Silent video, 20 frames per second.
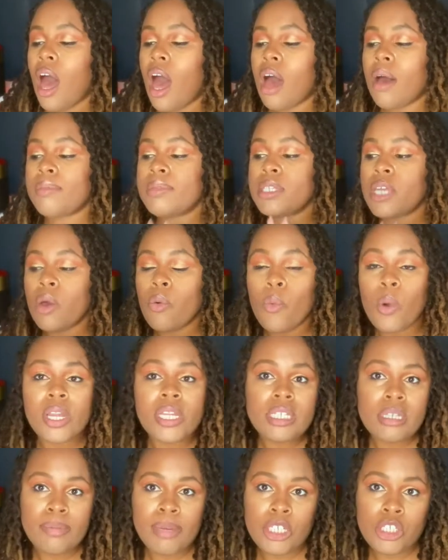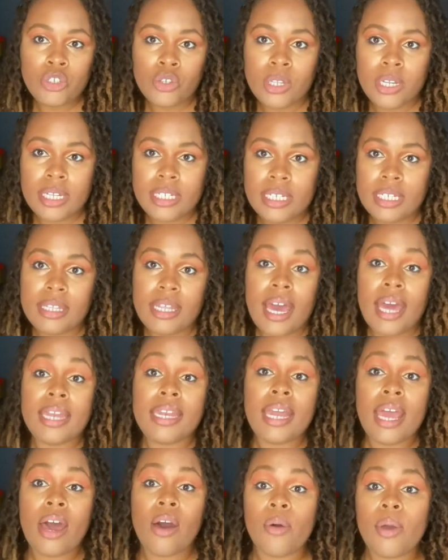So I wanted to make sure that I did that.
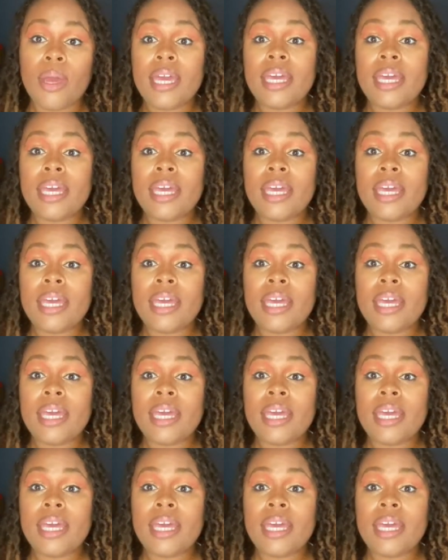Now,